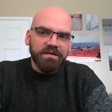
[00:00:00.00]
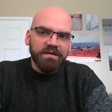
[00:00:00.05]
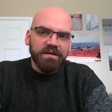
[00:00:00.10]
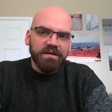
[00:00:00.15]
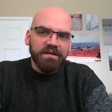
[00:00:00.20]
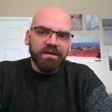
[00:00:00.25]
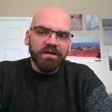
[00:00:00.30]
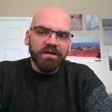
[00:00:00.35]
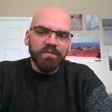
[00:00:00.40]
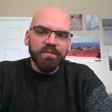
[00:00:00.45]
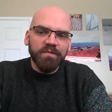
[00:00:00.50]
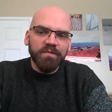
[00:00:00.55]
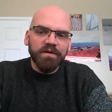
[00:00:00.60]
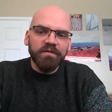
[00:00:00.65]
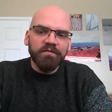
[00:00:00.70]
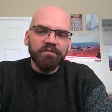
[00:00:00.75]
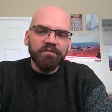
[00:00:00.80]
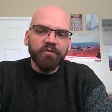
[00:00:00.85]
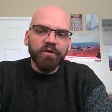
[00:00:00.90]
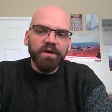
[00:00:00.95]
Um,
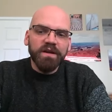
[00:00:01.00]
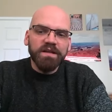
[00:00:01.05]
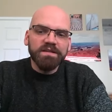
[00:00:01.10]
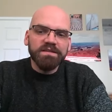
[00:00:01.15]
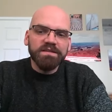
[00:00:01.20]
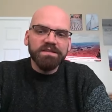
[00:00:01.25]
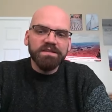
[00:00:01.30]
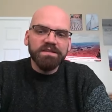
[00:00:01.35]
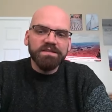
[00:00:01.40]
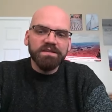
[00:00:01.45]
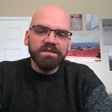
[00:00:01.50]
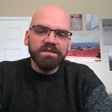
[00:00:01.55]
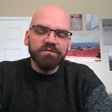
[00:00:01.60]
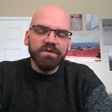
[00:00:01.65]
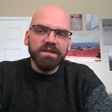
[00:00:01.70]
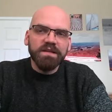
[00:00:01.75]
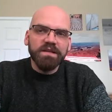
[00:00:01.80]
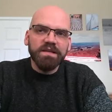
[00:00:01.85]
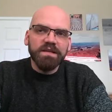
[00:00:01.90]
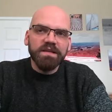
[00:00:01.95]
avoidance is a
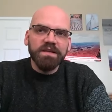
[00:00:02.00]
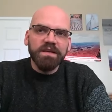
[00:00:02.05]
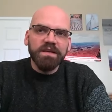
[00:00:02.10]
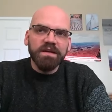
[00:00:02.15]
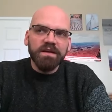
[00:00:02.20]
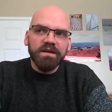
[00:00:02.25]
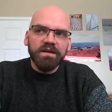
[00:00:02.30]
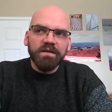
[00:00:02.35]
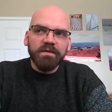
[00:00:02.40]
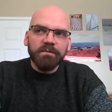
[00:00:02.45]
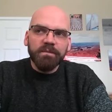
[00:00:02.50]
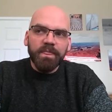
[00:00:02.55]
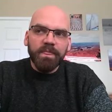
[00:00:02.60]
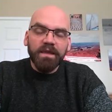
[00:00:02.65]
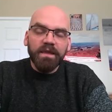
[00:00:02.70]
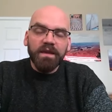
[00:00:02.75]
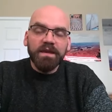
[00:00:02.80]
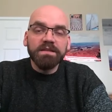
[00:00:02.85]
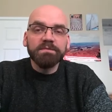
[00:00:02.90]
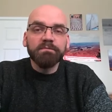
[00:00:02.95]
really,
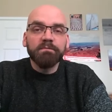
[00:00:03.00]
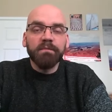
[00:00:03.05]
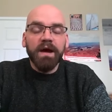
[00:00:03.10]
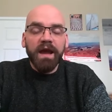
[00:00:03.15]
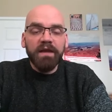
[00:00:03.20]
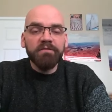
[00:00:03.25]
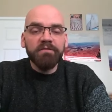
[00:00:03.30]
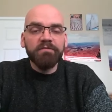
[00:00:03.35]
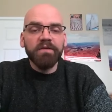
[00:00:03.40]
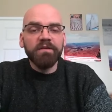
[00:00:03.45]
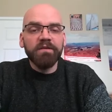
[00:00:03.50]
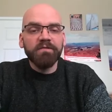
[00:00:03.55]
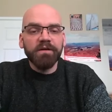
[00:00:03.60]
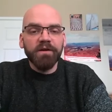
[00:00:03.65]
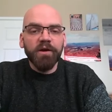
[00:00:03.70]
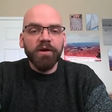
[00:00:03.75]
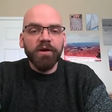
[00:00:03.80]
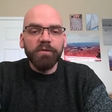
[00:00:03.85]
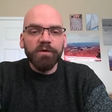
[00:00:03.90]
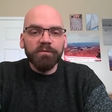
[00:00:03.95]
it's my favorite
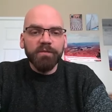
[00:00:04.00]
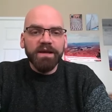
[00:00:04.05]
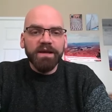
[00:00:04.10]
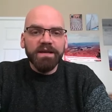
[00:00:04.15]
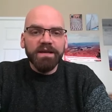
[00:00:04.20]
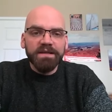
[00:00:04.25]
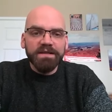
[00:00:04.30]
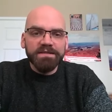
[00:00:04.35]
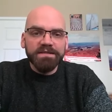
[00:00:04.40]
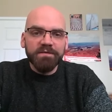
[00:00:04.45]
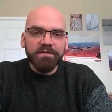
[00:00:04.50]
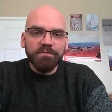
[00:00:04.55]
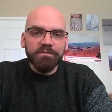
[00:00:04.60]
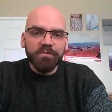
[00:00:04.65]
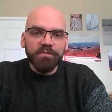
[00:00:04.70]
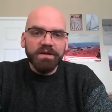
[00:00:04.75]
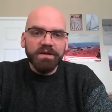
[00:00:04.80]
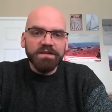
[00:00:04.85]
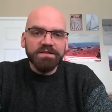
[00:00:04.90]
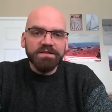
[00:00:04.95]
coping mechanism,
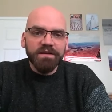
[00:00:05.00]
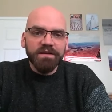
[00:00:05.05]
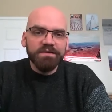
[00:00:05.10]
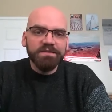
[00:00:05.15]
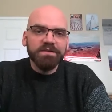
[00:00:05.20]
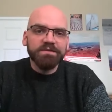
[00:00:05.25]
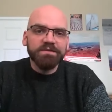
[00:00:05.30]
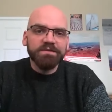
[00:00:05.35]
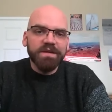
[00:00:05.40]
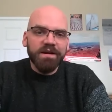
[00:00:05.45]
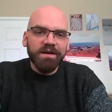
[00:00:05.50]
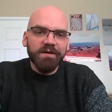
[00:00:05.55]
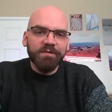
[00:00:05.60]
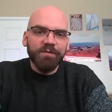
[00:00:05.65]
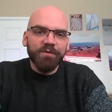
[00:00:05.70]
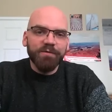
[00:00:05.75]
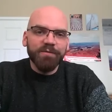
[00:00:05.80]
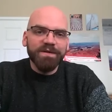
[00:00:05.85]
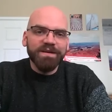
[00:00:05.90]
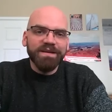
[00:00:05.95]
but it's also
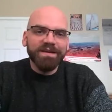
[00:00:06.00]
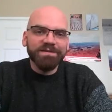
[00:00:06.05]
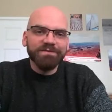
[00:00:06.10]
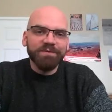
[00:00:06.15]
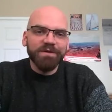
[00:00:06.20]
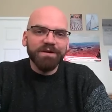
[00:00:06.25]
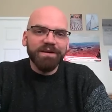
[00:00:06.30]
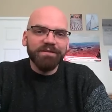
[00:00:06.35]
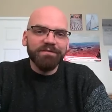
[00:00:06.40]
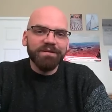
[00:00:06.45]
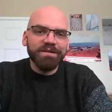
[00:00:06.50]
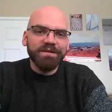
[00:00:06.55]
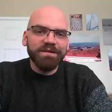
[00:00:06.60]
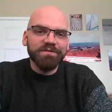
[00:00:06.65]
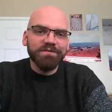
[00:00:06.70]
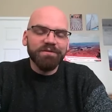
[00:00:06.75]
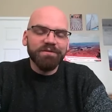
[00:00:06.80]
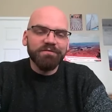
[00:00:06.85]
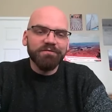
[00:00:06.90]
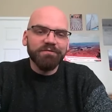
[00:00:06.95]
terrible because whatever it
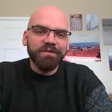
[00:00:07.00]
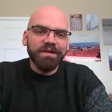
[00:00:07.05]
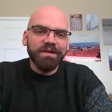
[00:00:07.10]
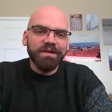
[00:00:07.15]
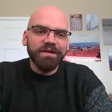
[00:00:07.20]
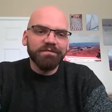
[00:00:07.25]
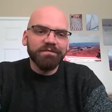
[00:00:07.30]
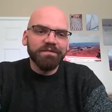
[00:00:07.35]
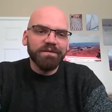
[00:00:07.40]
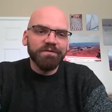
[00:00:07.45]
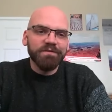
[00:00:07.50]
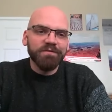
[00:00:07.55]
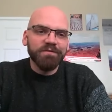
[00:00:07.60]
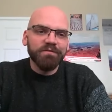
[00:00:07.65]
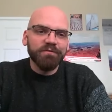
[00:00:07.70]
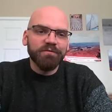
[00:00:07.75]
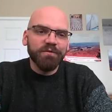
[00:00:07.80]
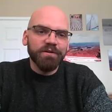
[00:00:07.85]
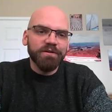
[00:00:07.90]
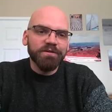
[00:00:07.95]
is you're afraid of that you
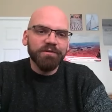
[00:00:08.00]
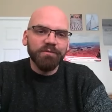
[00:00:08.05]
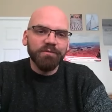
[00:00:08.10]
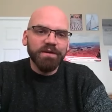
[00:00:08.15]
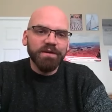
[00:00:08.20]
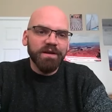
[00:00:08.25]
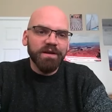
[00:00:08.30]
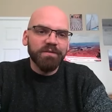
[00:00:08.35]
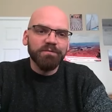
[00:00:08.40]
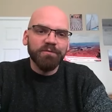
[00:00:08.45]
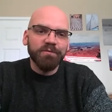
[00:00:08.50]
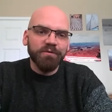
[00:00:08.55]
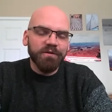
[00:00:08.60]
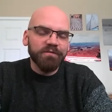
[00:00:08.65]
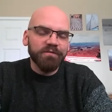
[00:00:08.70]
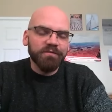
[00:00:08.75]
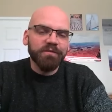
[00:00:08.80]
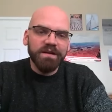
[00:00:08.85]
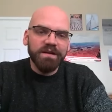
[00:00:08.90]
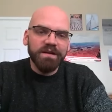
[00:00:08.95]
avoid, you'll become more
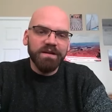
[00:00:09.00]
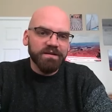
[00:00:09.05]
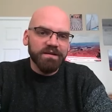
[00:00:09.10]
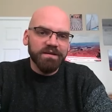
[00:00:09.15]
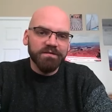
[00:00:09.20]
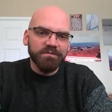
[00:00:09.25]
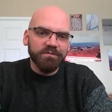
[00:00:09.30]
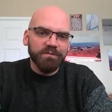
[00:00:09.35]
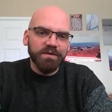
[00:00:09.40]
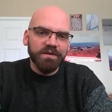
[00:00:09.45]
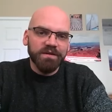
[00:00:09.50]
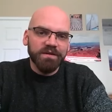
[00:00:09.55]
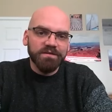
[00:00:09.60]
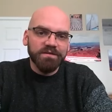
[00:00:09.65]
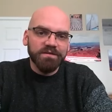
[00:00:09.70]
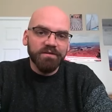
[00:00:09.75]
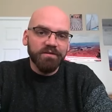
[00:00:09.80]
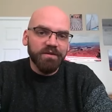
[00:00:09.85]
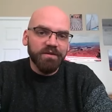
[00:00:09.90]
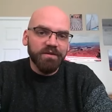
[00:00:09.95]
afraid of it because
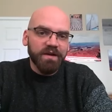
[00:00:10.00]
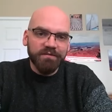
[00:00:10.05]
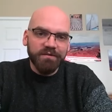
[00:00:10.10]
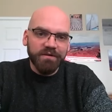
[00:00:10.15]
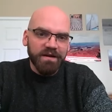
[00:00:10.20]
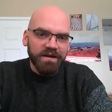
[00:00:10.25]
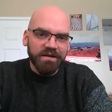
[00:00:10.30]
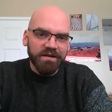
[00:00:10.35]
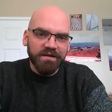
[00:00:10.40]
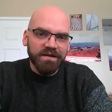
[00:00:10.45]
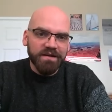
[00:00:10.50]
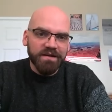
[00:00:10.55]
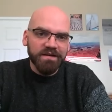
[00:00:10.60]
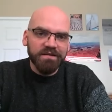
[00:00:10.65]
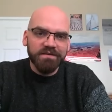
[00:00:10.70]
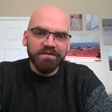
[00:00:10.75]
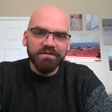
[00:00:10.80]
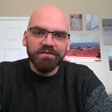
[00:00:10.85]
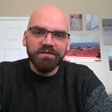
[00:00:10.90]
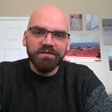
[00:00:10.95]
you don't have your eye on
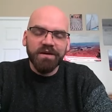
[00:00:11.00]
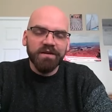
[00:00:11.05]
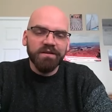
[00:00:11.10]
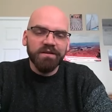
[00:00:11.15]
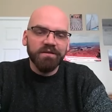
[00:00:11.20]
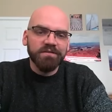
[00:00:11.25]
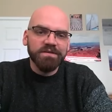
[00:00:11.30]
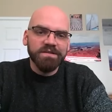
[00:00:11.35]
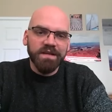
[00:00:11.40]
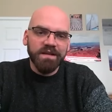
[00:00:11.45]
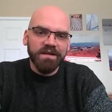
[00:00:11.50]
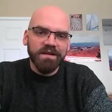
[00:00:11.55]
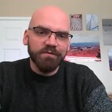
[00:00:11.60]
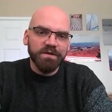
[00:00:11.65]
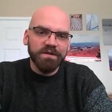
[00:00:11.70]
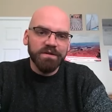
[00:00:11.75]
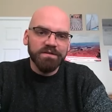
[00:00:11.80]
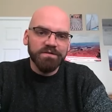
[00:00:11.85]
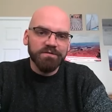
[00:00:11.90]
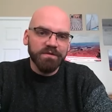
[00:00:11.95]
it. You're not understanding
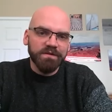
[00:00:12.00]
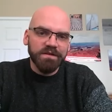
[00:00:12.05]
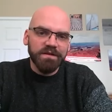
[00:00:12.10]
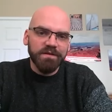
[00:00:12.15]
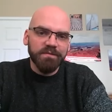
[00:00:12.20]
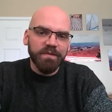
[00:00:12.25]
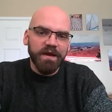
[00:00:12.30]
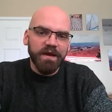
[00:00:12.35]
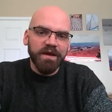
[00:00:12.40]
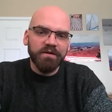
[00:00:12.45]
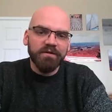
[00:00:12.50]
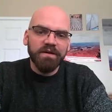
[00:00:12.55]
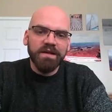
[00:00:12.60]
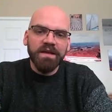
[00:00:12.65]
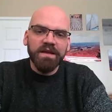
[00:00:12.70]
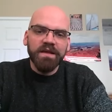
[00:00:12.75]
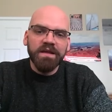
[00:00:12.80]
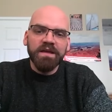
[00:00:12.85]
what it's really about